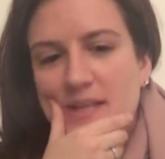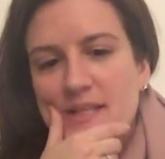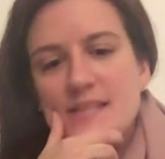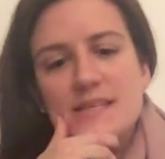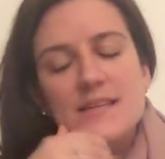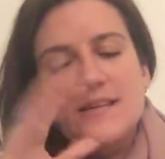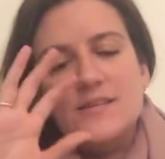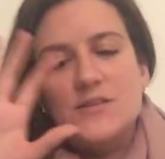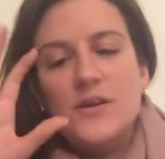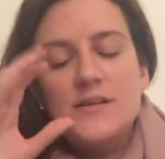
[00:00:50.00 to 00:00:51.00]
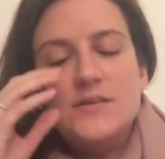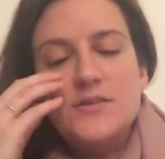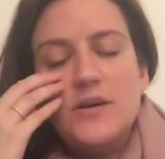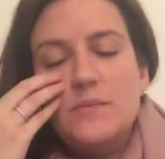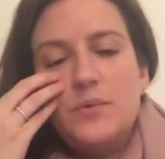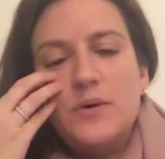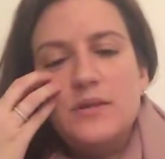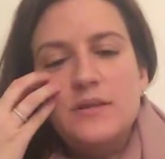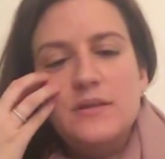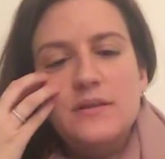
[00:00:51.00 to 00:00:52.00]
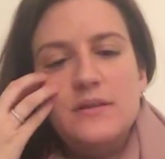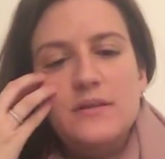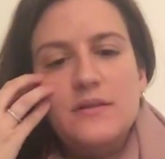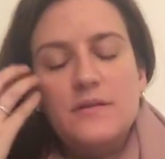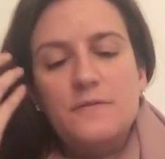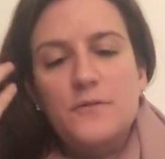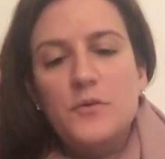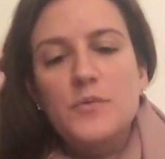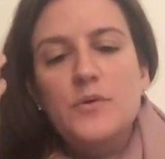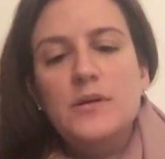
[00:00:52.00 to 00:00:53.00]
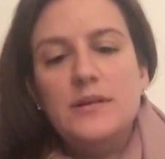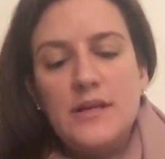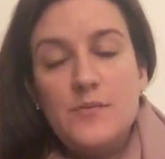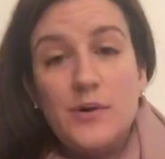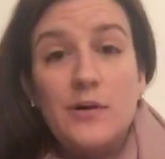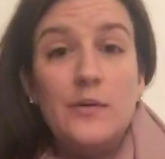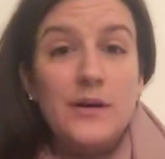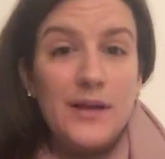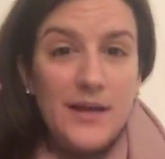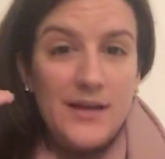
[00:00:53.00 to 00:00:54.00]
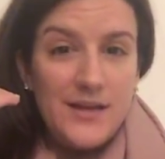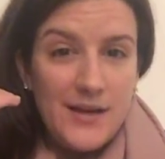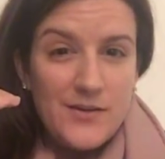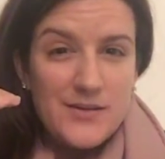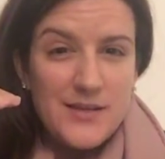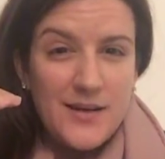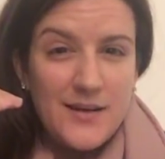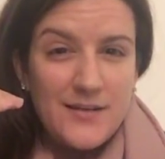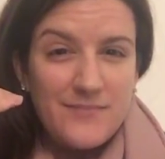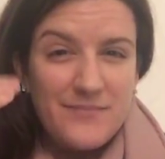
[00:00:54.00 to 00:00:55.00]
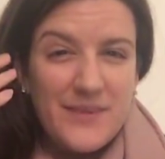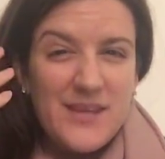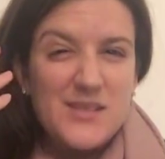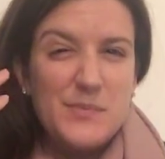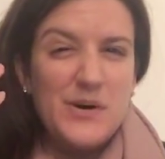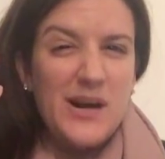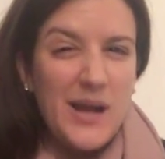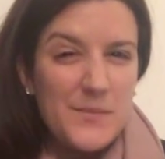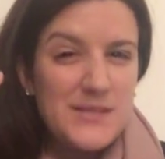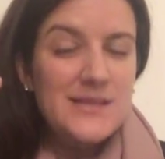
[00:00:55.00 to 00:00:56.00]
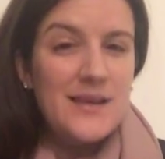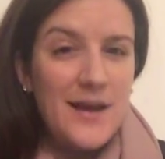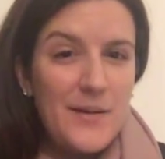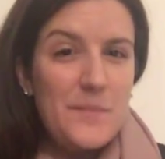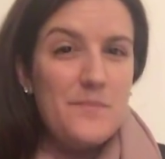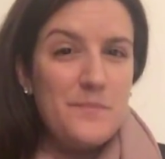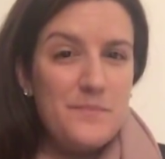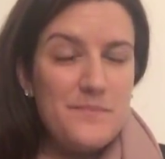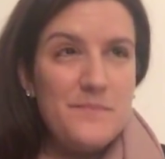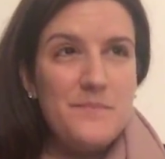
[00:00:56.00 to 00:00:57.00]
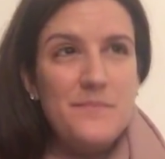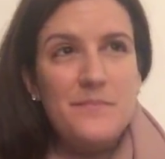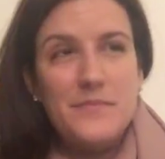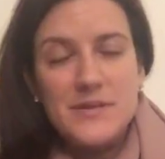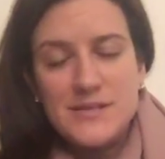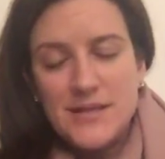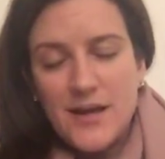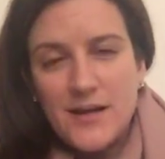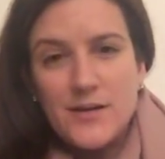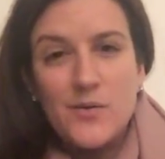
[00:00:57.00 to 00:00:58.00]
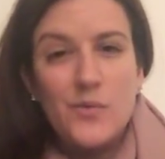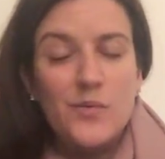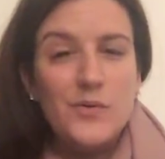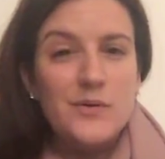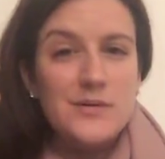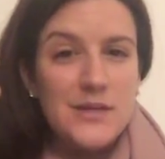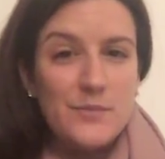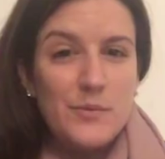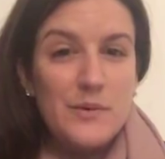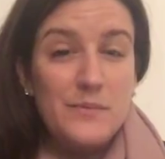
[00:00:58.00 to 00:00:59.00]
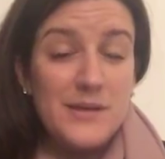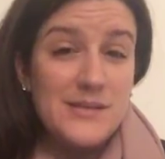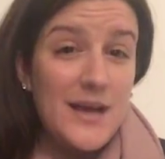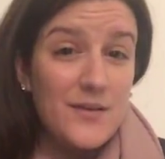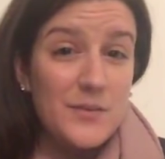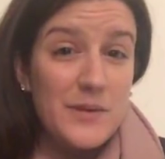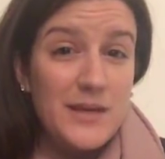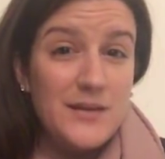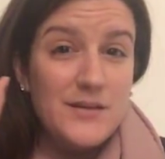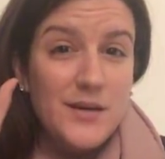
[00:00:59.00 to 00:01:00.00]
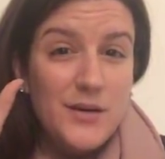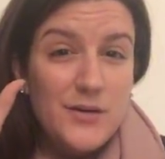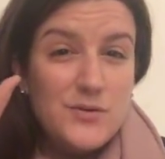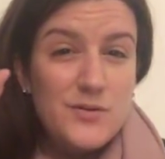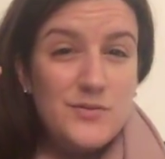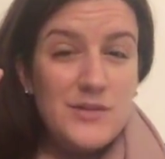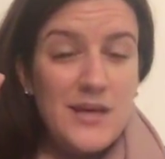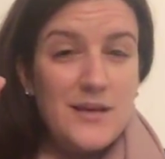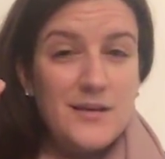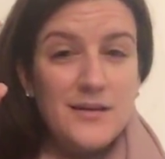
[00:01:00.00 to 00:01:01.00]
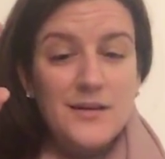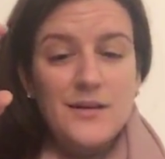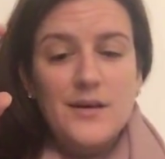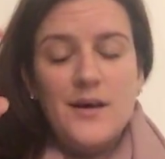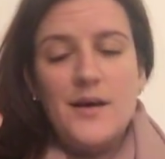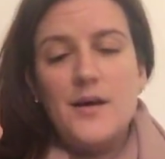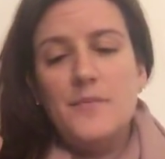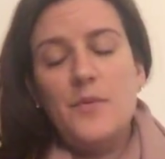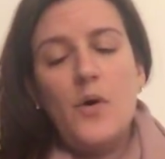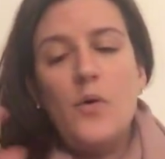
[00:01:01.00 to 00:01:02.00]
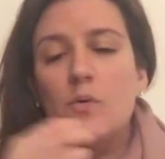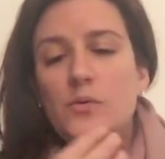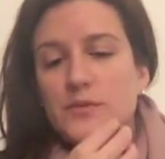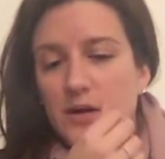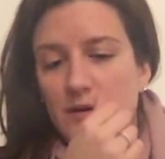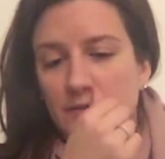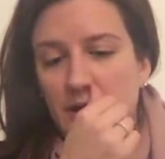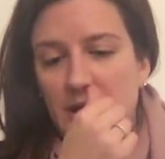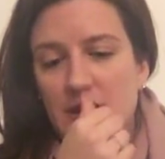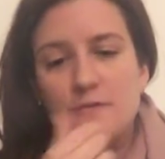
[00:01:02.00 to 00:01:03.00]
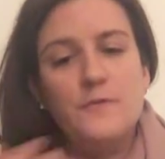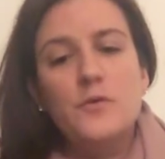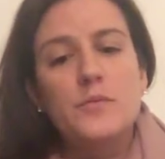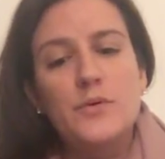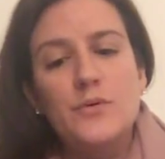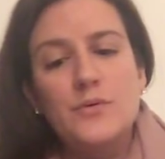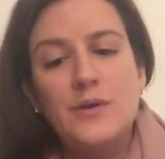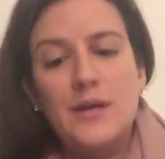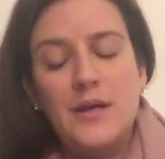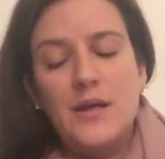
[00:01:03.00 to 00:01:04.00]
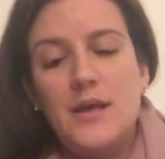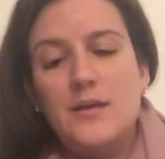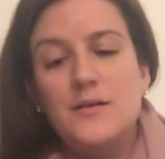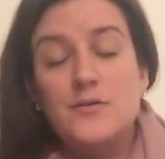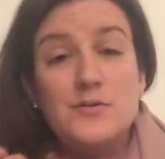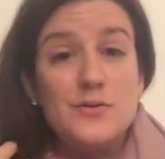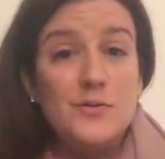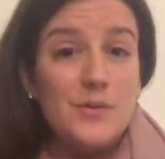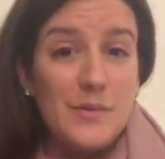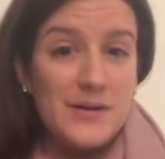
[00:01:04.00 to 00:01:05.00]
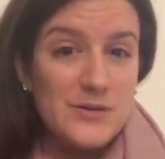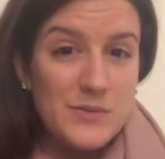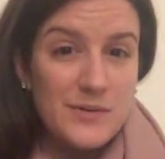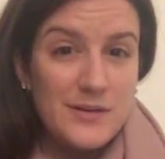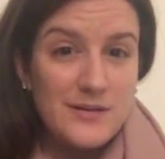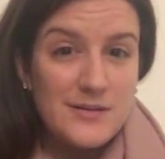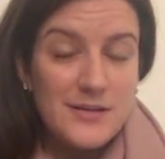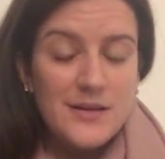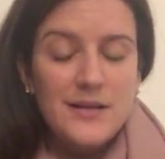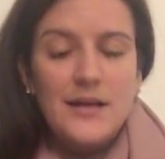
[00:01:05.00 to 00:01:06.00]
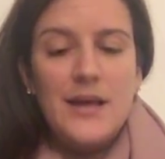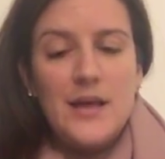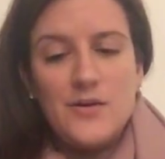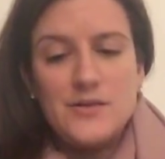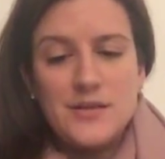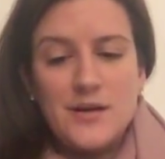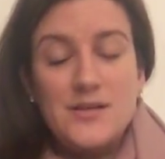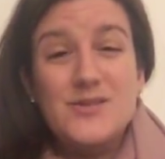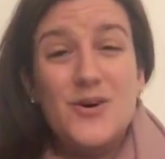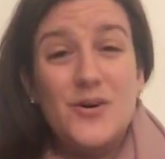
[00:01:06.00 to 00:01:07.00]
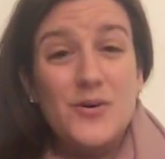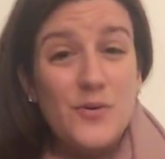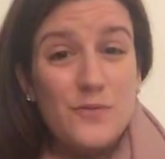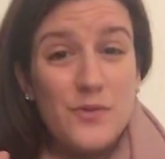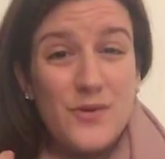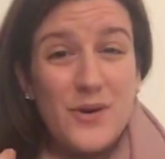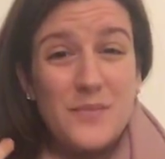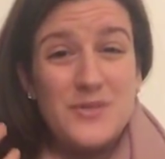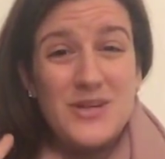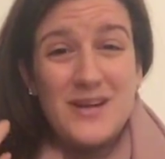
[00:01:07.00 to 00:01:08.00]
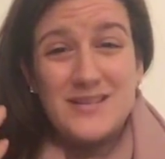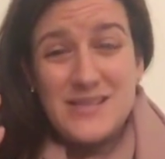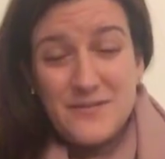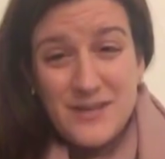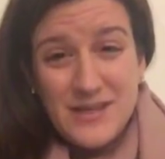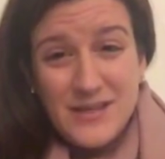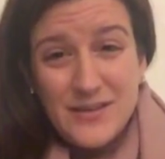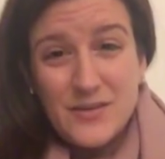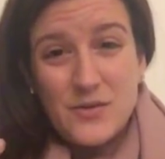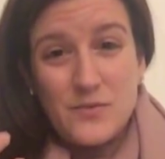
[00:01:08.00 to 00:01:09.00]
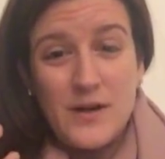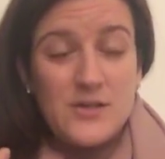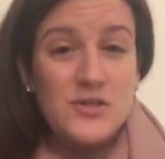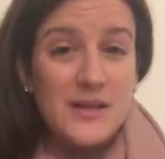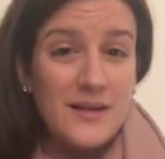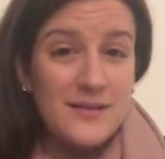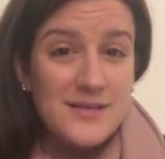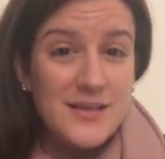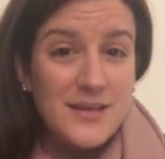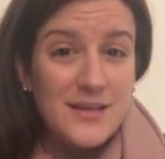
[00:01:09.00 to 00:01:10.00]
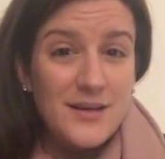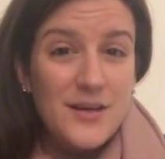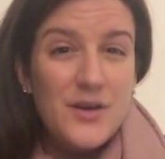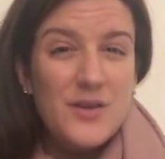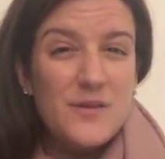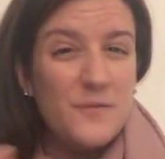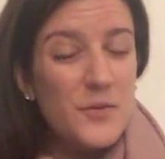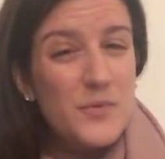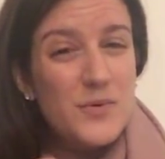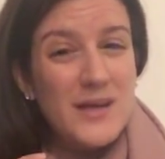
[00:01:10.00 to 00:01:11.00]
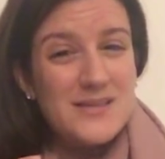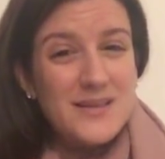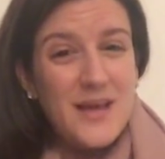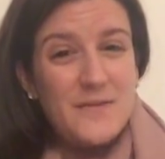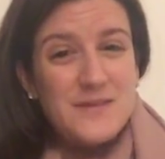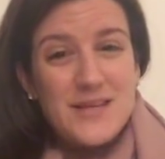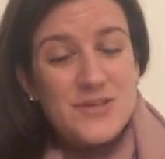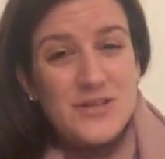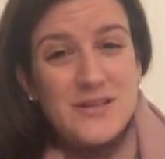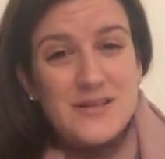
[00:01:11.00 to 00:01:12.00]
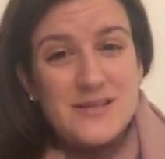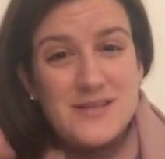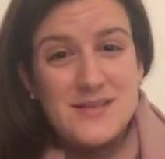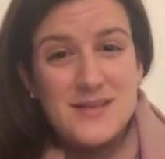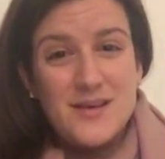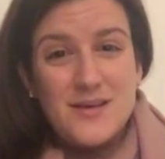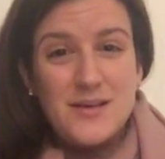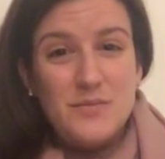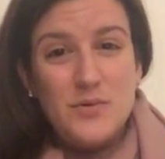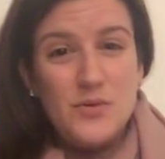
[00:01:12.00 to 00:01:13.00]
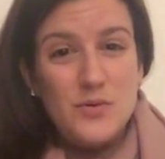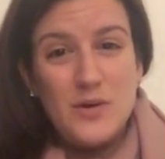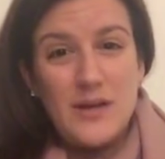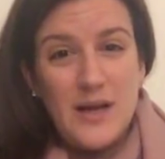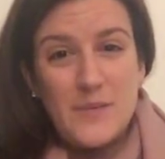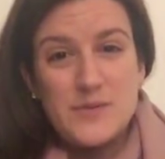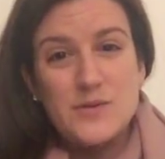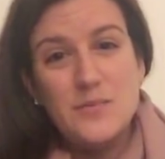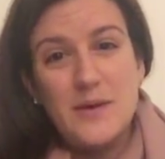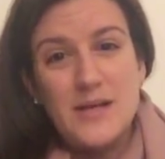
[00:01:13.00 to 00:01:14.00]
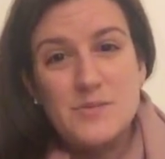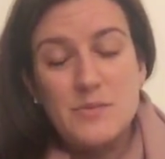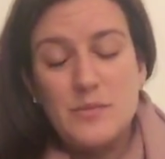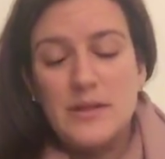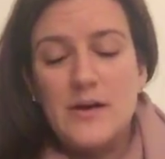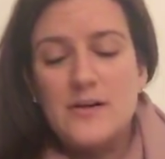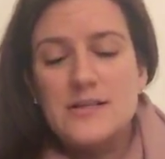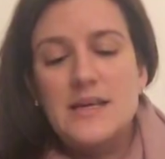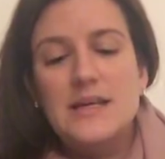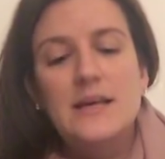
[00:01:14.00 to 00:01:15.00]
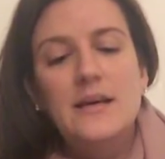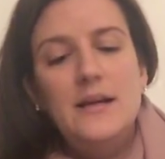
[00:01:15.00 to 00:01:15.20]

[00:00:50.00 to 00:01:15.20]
Let's say this, as a starting point, the full moon in Libra or in any air sign is perhaps not the sign or the temperament best acclimated to take hold of a full moon and do the best with it. Air signs are known for their objectivity, their rationality. The full moon has a lot of tension. It's the sun and moon and absolute maximum polarity.